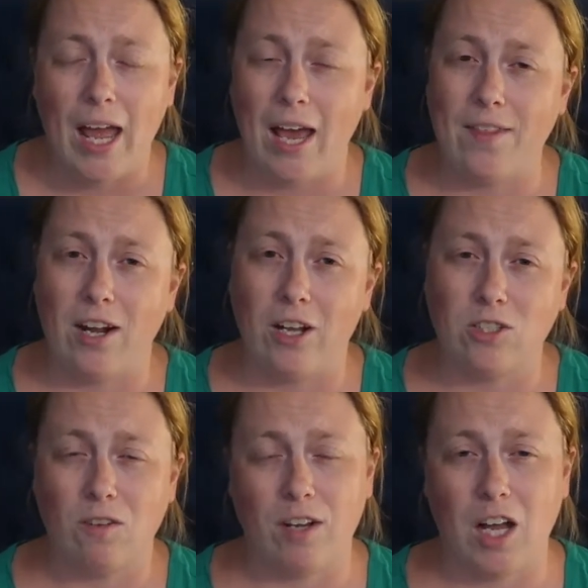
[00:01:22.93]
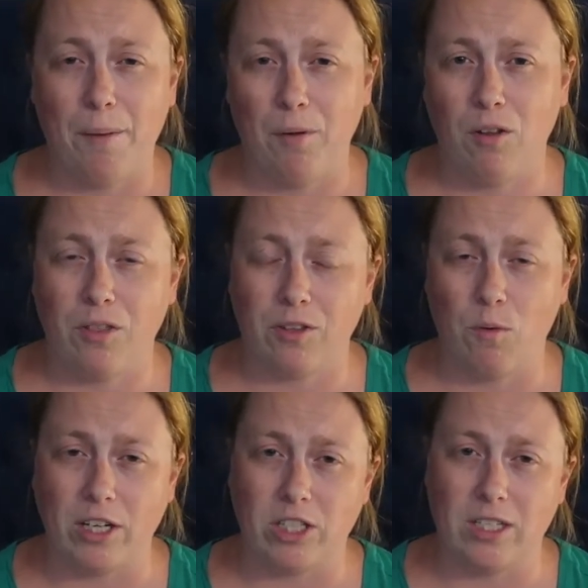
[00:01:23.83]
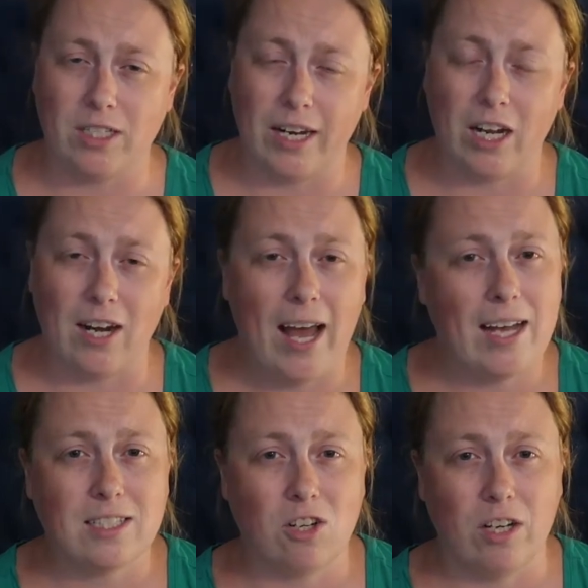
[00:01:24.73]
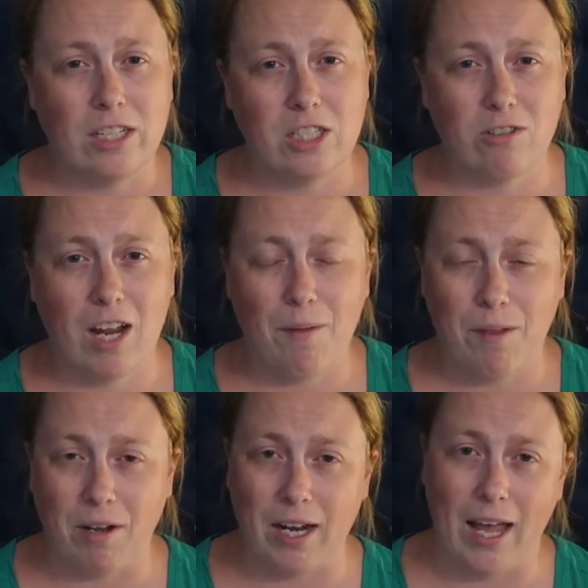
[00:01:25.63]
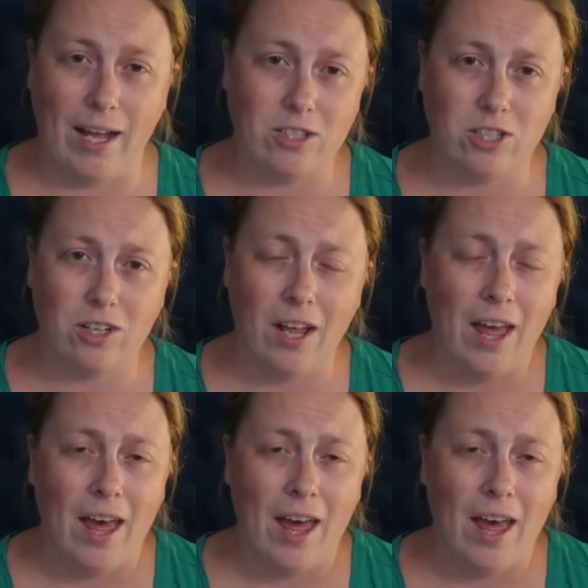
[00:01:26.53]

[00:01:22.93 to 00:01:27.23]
And then also have a couple questions that I got asked on Instagram that I'm going to answer,